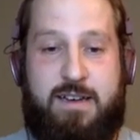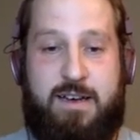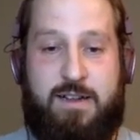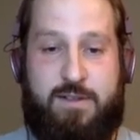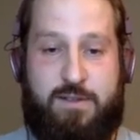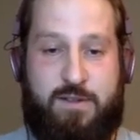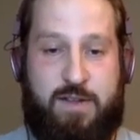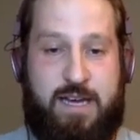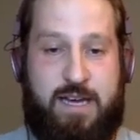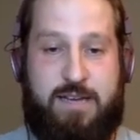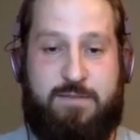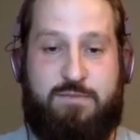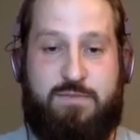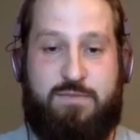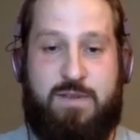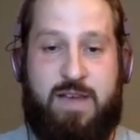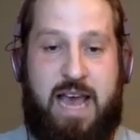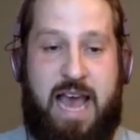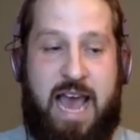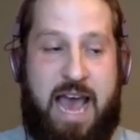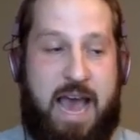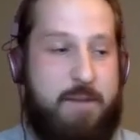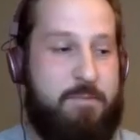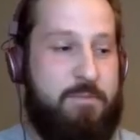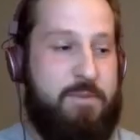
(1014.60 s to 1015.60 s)
like
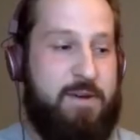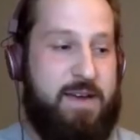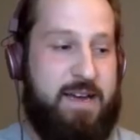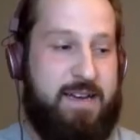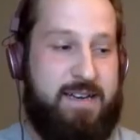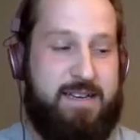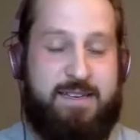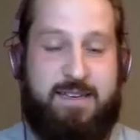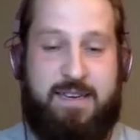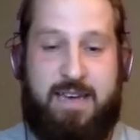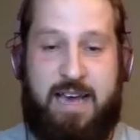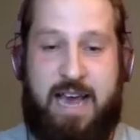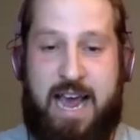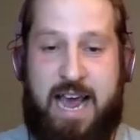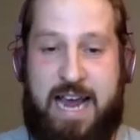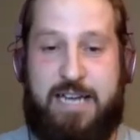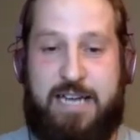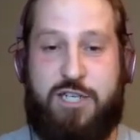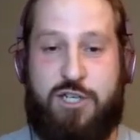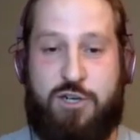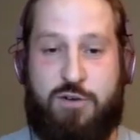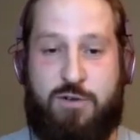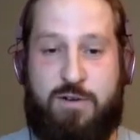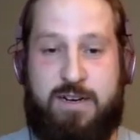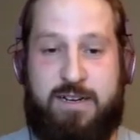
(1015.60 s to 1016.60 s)
epic
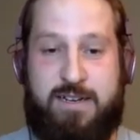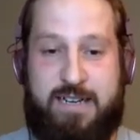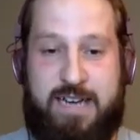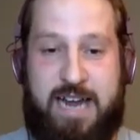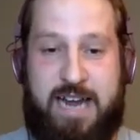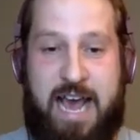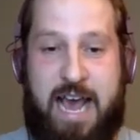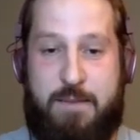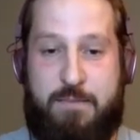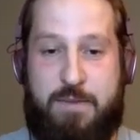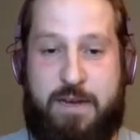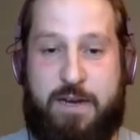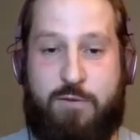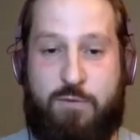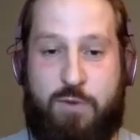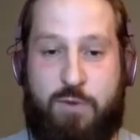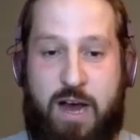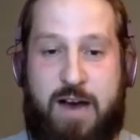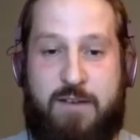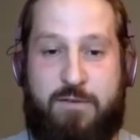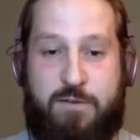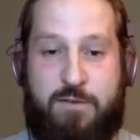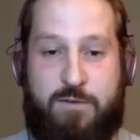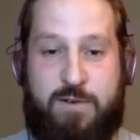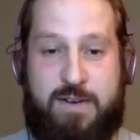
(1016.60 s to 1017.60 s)
hatred and epic
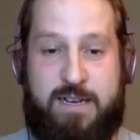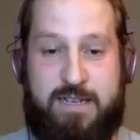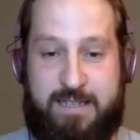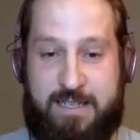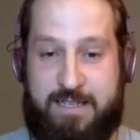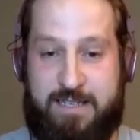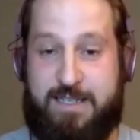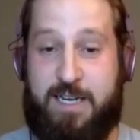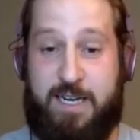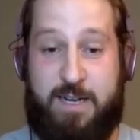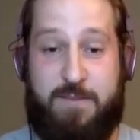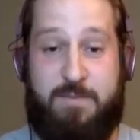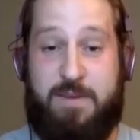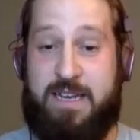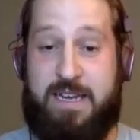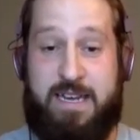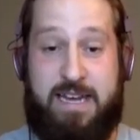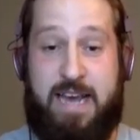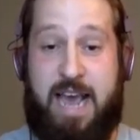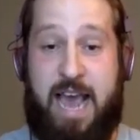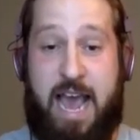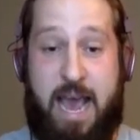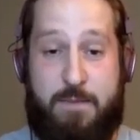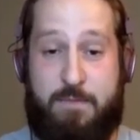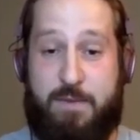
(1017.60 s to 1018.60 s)
rivalries. It's going to
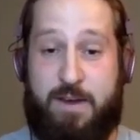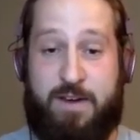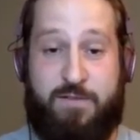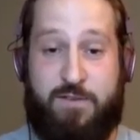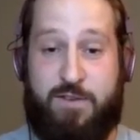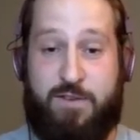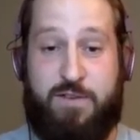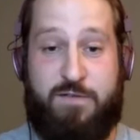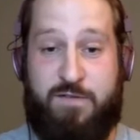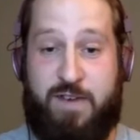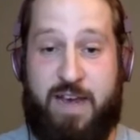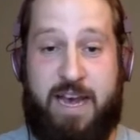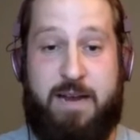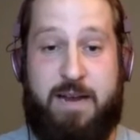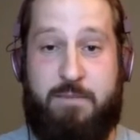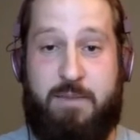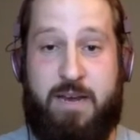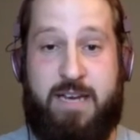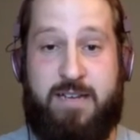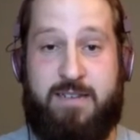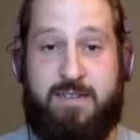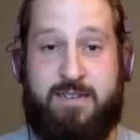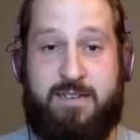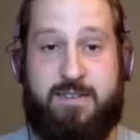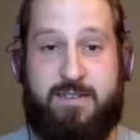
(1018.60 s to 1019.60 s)
be epic for the fan
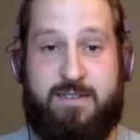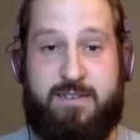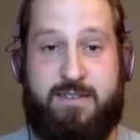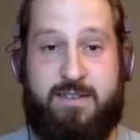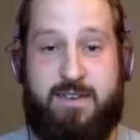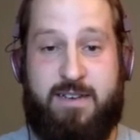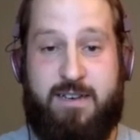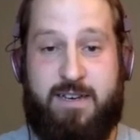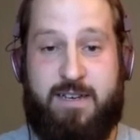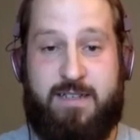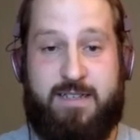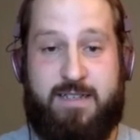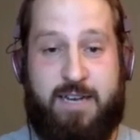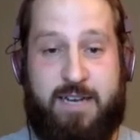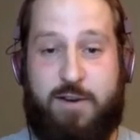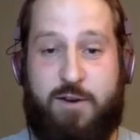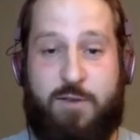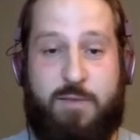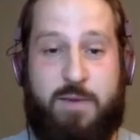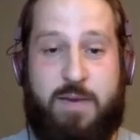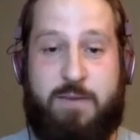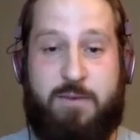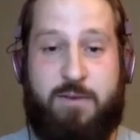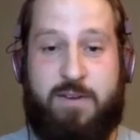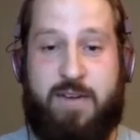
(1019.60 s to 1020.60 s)
bases. Because I know
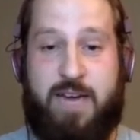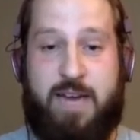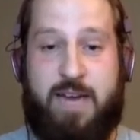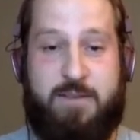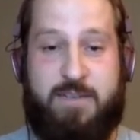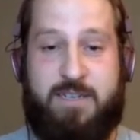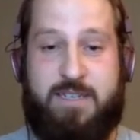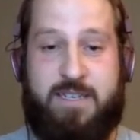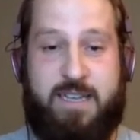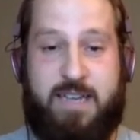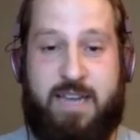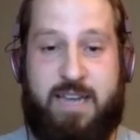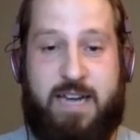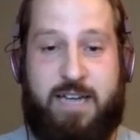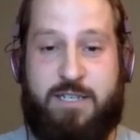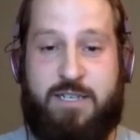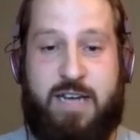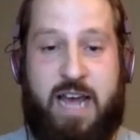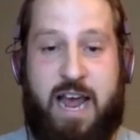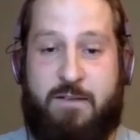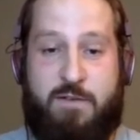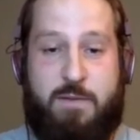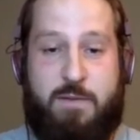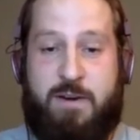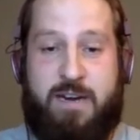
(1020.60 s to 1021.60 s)
people in Edmonton
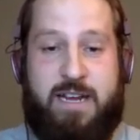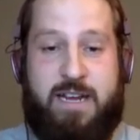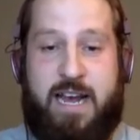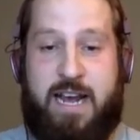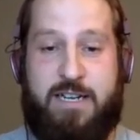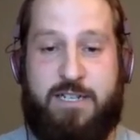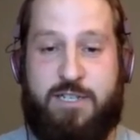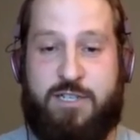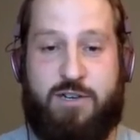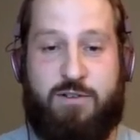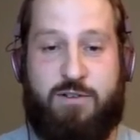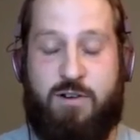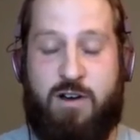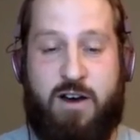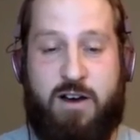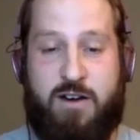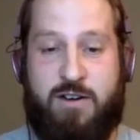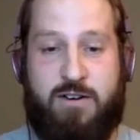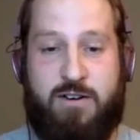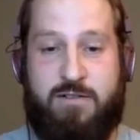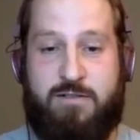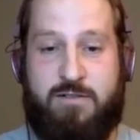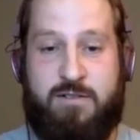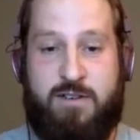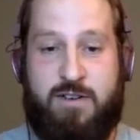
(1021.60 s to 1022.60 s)
everybody hates Toronto.